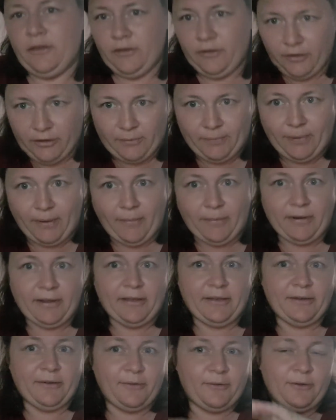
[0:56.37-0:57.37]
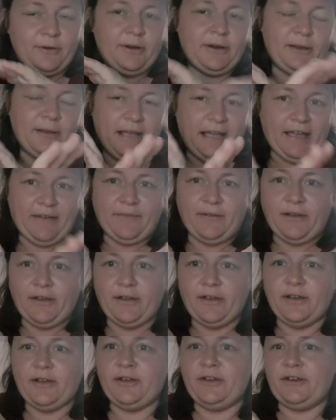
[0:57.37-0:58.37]
You probably all have
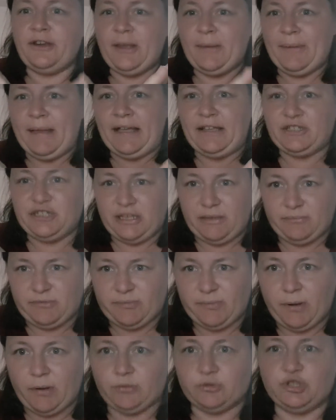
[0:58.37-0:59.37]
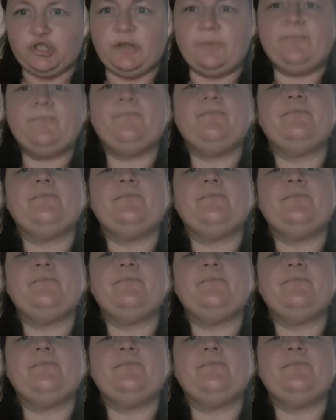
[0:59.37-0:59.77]
heard about James Bulger.